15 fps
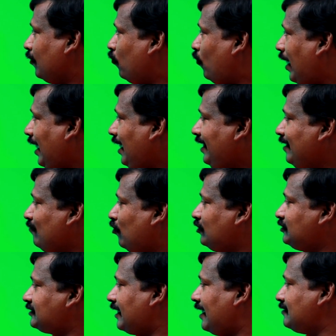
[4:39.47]
While he
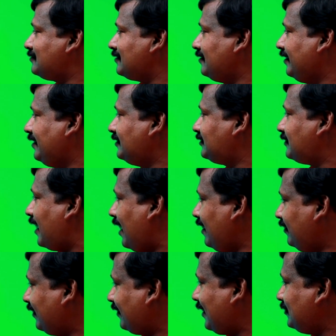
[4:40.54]
was attending his
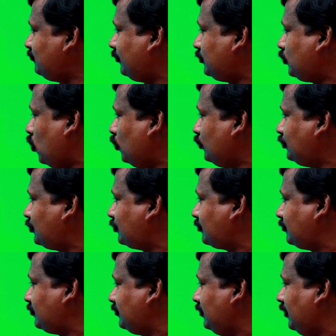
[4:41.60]
undergraduate
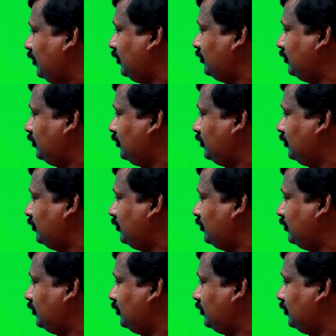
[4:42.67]
course,